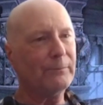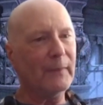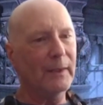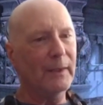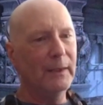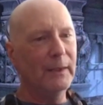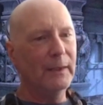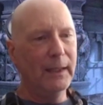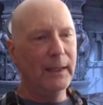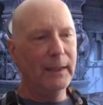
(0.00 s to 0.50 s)

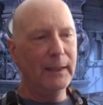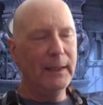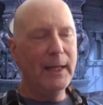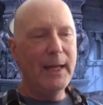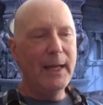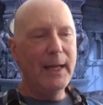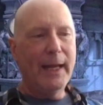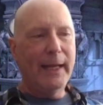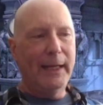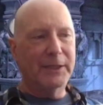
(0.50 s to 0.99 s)
uh,
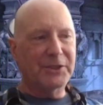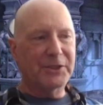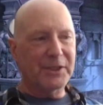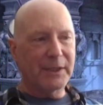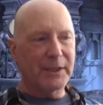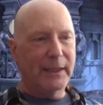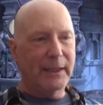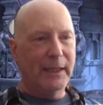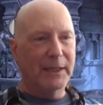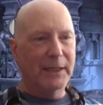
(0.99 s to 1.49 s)
it's
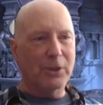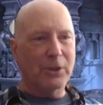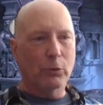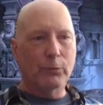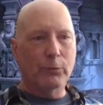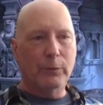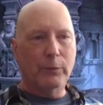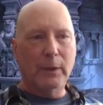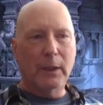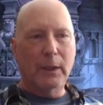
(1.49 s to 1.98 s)
it's a,
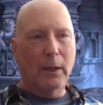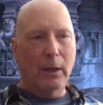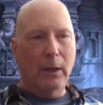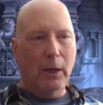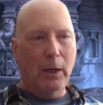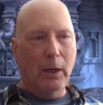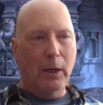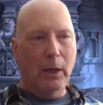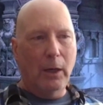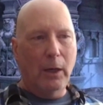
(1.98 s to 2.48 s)

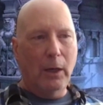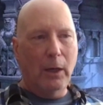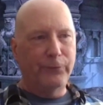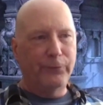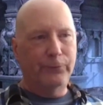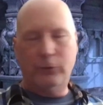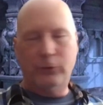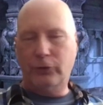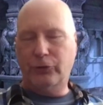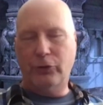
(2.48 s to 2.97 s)
a
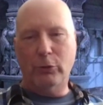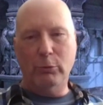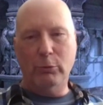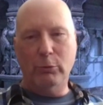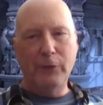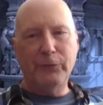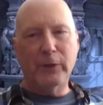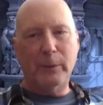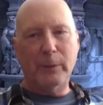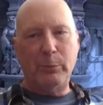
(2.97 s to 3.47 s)

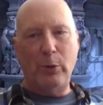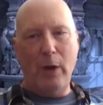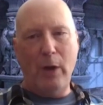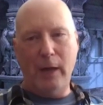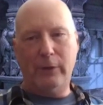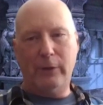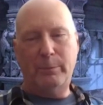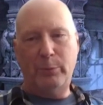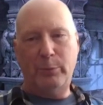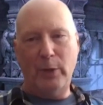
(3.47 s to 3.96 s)
terrific
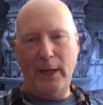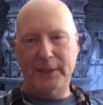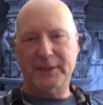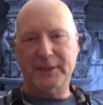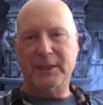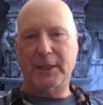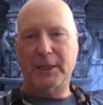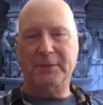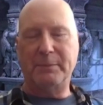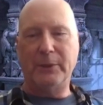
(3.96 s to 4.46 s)
pro-
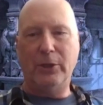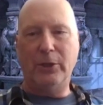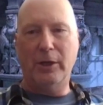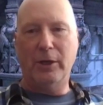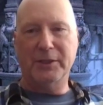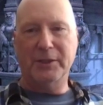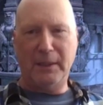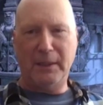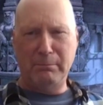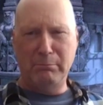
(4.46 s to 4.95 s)
process
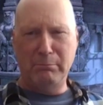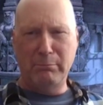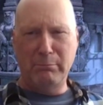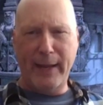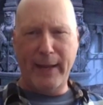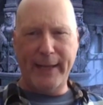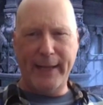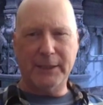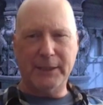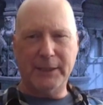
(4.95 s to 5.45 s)
because it
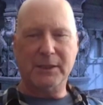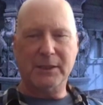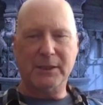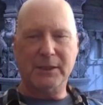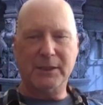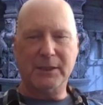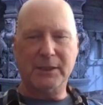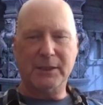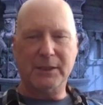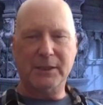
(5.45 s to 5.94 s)
makes
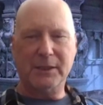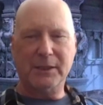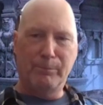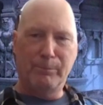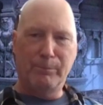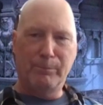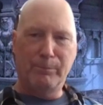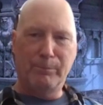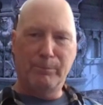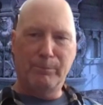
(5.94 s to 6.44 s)

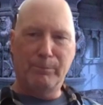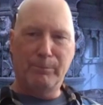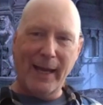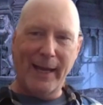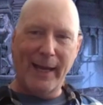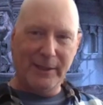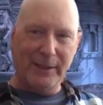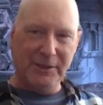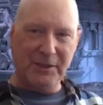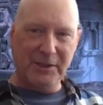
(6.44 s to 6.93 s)
me
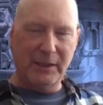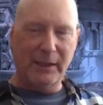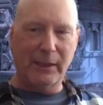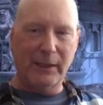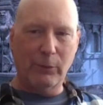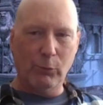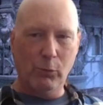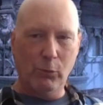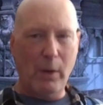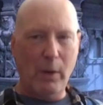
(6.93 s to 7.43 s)
as the
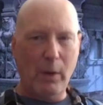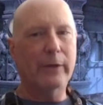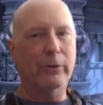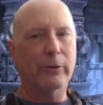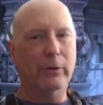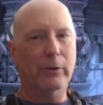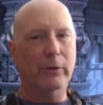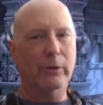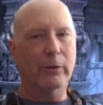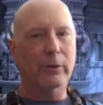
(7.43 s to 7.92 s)

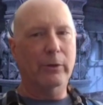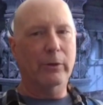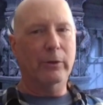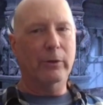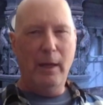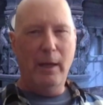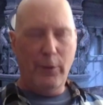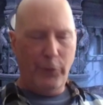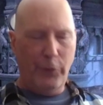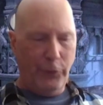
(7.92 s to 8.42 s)
writer
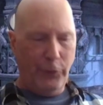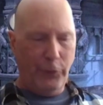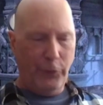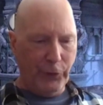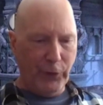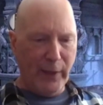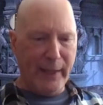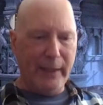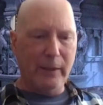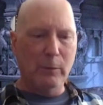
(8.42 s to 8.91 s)

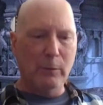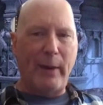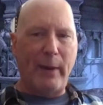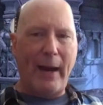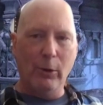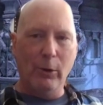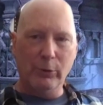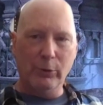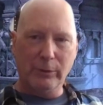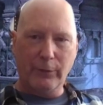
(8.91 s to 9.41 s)
think
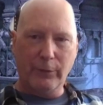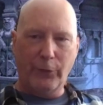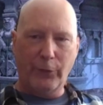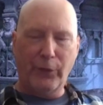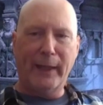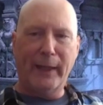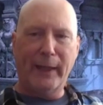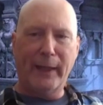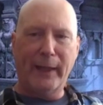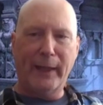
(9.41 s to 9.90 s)
about
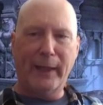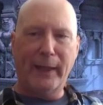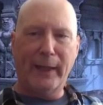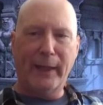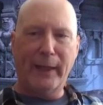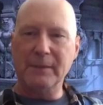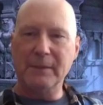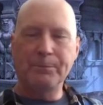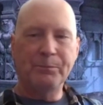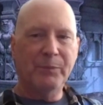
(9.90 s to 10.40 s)
things
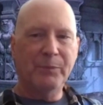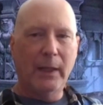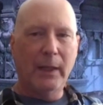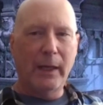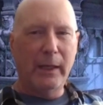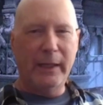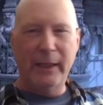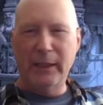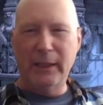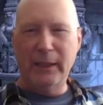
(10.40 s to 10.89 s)

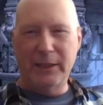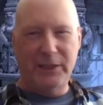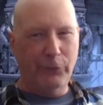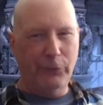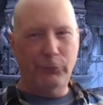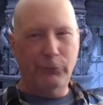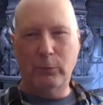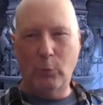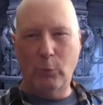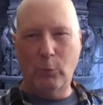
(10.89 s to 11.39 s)
in a
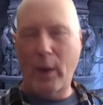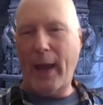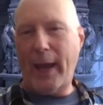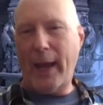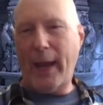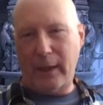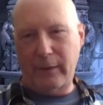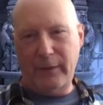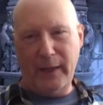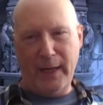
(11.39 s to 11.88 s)
different
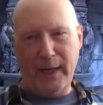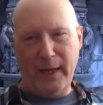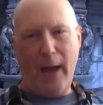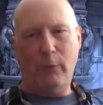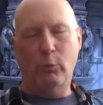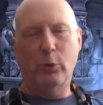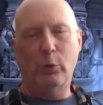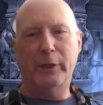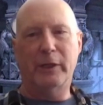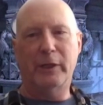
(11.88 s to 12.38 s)
way than I
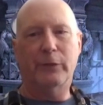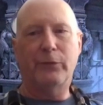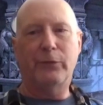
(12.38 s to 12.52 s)
mm-hmm. would if